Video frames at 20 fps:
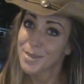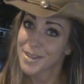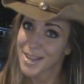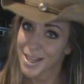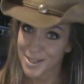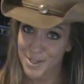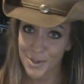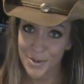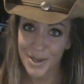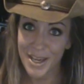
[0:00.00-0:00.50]

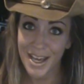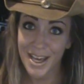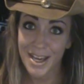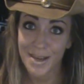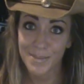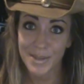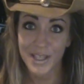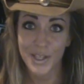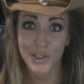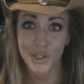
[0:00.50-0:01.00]
That's
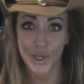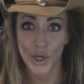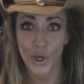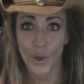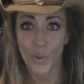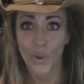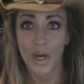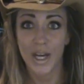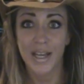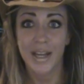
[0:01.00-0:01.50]
okay because you
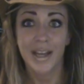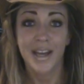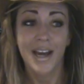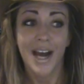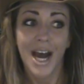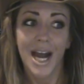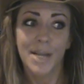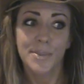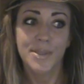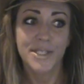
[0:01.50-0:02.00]
know what?
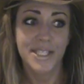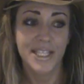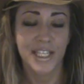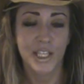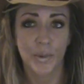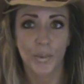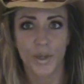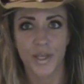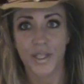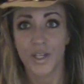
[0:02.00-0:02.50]
I'm
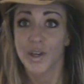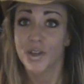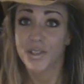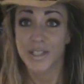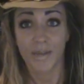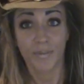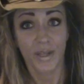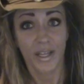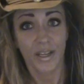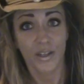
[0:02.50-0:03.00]
seeing
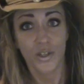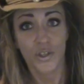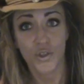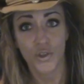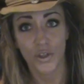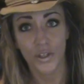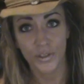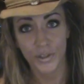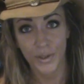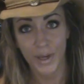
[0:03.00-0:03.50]
results. I'm getting
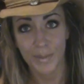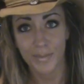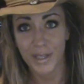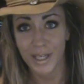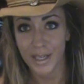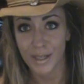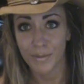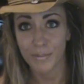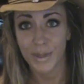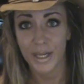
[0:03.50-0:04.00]
stronger. I'm
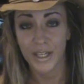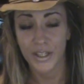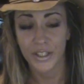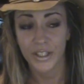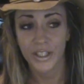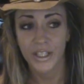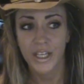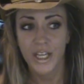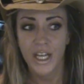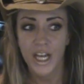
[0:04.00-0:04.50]
getting
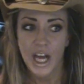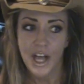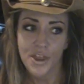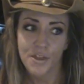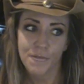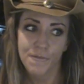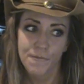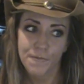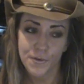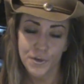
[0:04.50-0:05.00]
better.
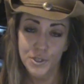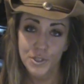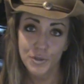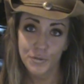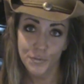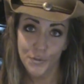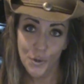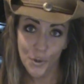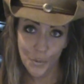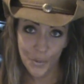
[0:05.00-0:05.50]
The
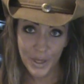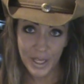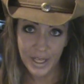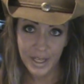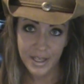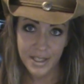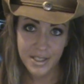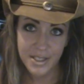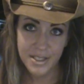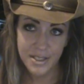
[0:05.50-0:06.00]
first four
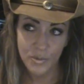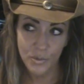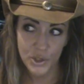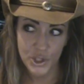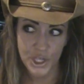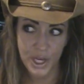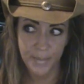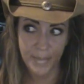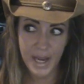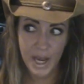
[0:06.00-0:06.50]
weeks,
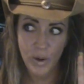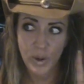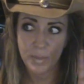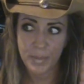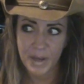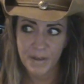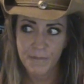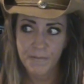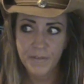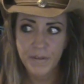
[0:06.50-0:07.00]
which I'm now
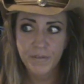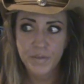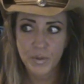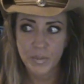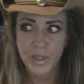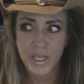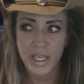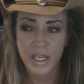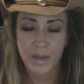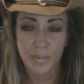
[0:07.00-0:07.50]
in my fifth
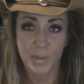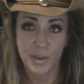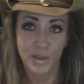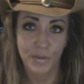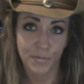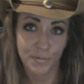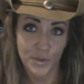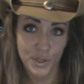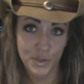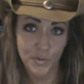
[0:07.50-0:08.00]
week, but
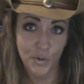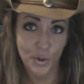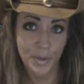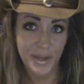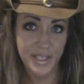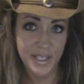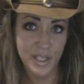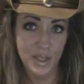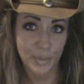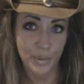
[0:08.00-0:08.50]
the first four
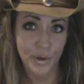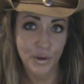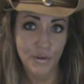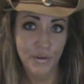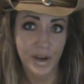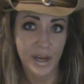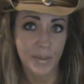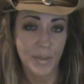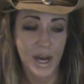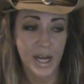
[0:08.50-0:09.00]
weeks of the
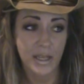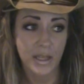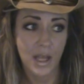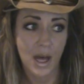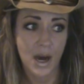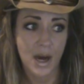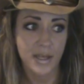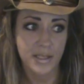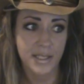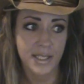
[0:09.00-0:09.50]
program, I
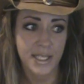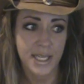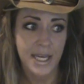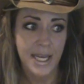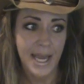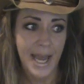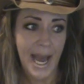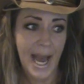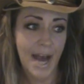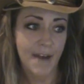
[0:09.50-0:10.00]
lost
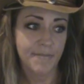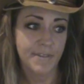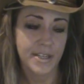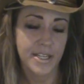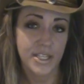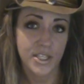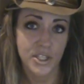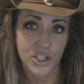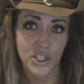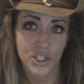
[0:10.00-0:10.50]
half an
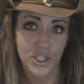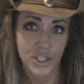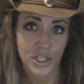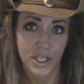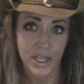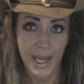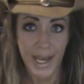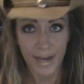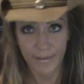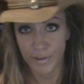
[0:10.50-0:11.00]
inch
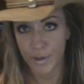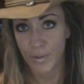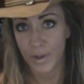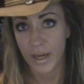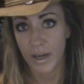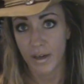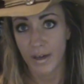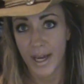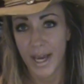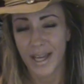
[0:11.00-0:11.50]

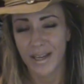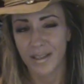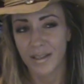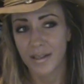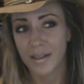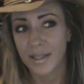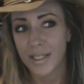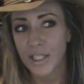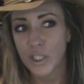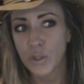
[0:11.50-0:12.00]
everywhere and a
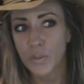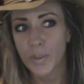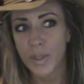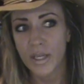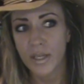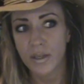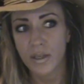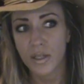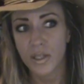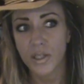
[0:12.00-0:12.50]
little
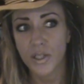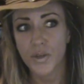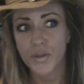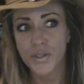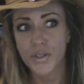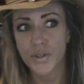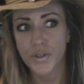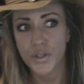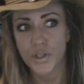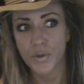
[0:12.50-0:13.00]
bit
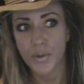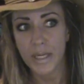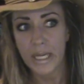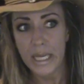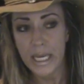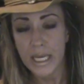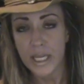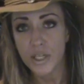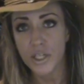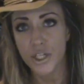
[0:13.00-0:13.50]
closer to an
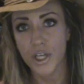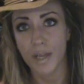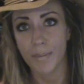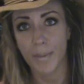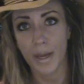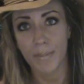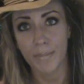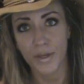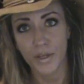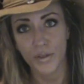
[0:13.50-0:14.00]
inch on
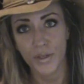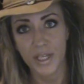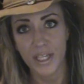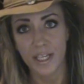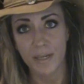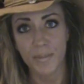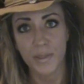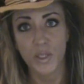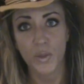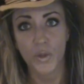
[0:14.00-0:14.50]
my middle
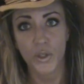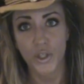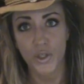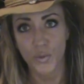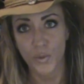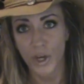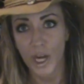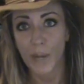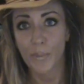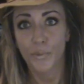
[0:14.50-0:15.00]
hips, which
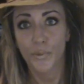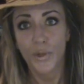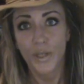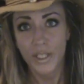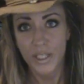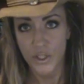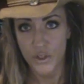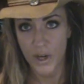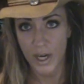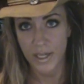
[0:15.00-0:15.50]
is where I'm
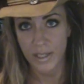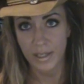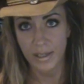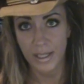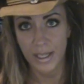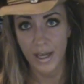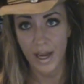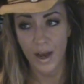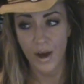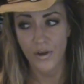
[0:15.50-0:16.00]
really trying to
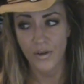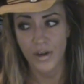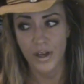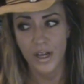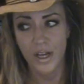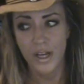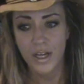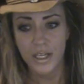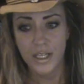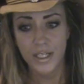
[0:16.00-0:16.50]
lean out.
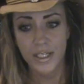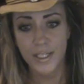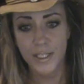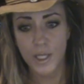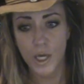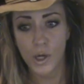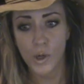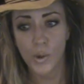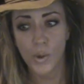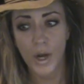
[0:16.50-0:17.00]

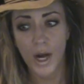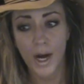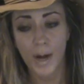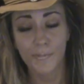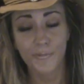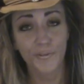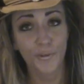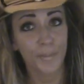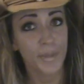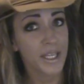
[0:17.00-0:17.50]
So
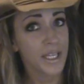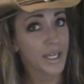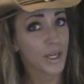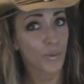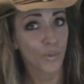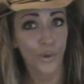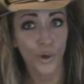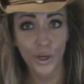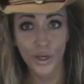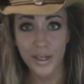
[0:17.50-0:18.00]
um, for me,
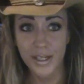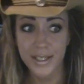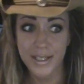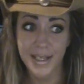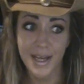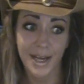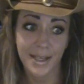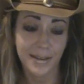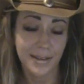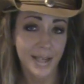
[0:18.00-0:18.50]
it
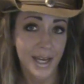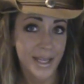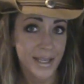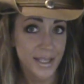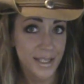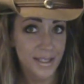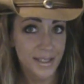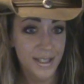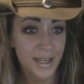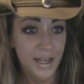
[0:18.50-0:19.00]
works. I
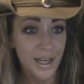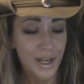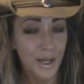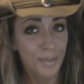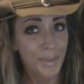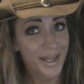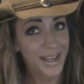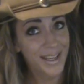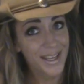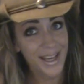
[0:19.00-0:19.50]
like it.
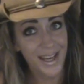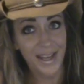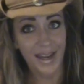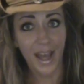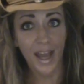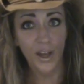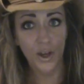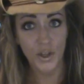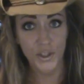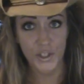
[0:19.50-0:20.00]
But
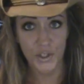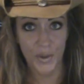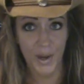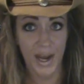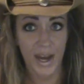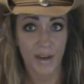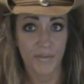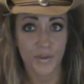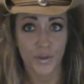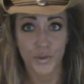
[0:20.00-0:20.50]
again, I also
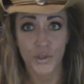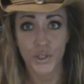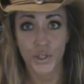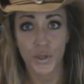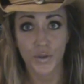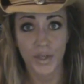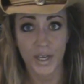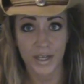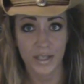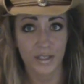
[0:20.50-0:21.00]
have those
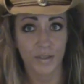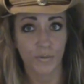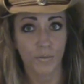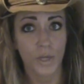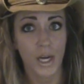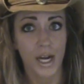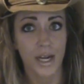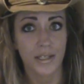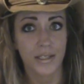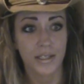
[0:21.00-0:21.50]
two days of
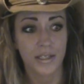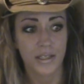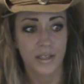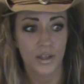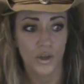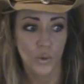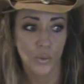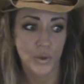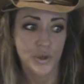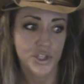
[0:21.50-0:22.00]

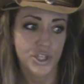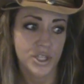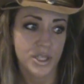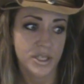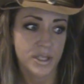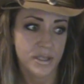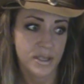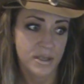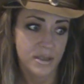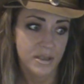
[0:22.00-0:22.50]
rest, which
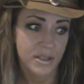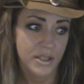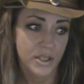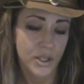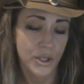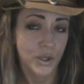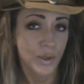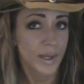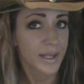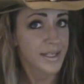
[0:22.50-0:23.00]
is
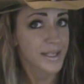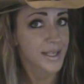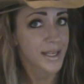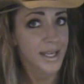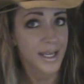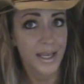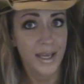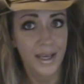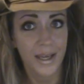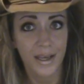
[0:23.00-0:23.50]
you know, it's
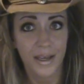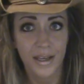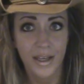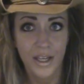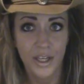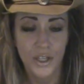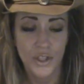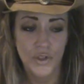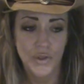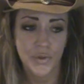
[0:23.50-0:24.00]
key.
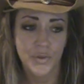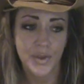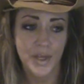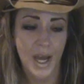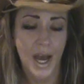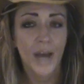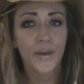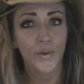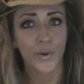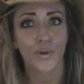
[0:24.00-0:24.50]
Do
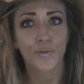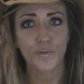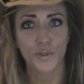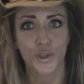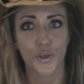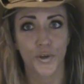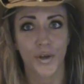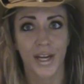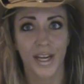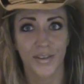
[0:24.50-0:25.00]
not
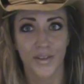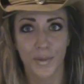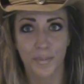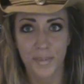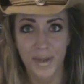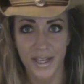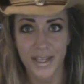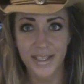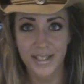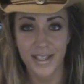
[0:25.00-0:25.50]
overtrain. The
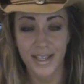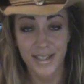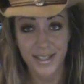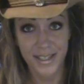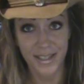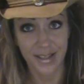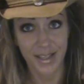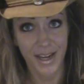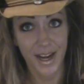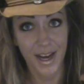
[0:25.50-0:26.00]
biggest
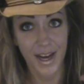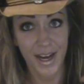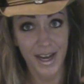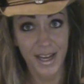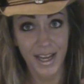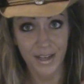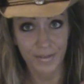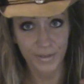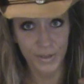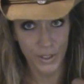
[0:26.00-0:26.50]
lesson that
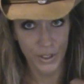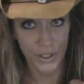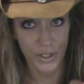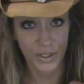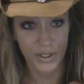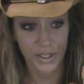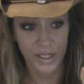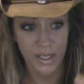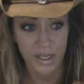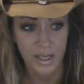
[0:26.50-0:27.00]
I have
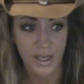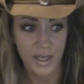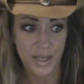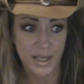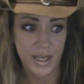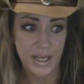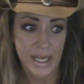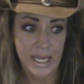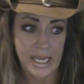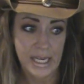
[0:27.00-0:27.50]
learned
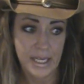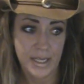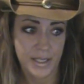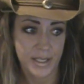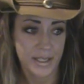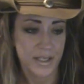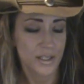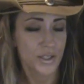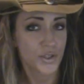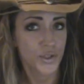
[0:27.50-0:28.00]

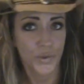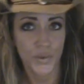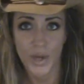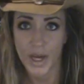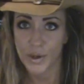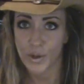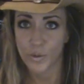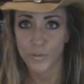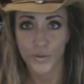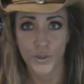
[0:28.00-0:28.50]
is do
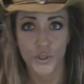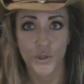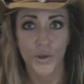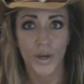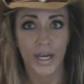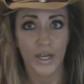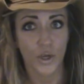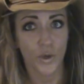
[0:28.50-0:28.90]
not overtrain.